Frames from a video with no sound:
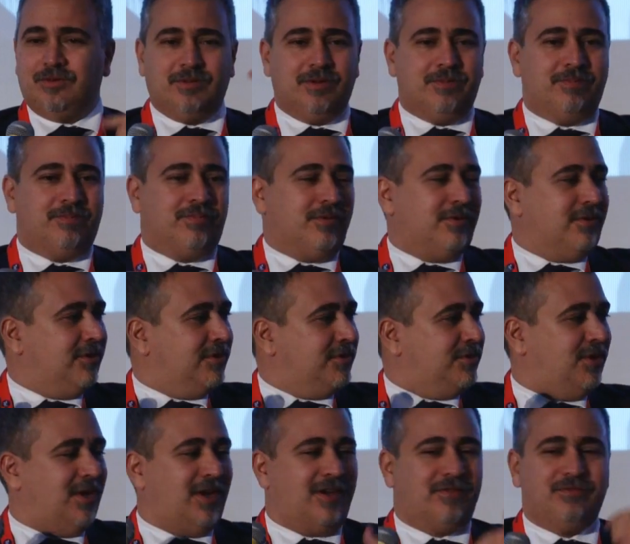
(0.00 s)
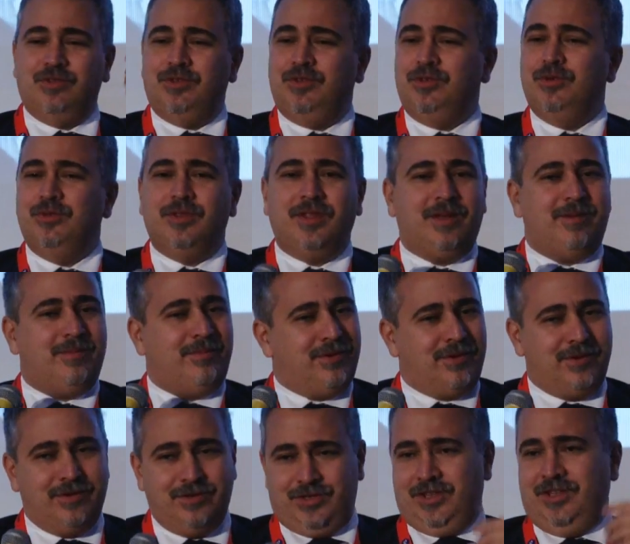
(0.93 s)
report, you have the new
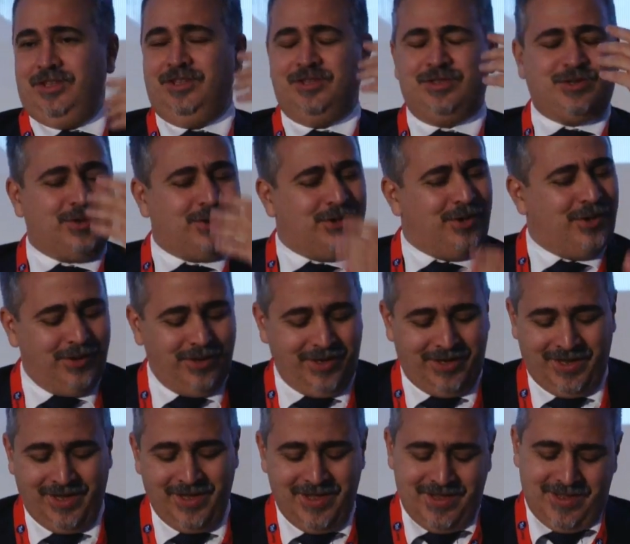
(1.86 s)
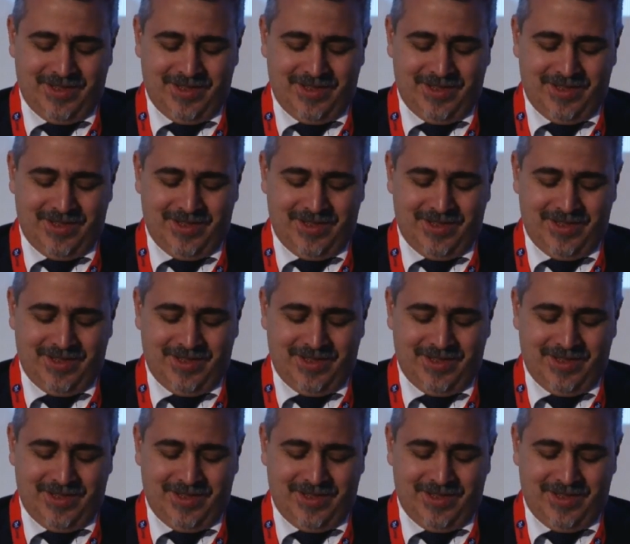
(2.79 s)
numbers and it's growing.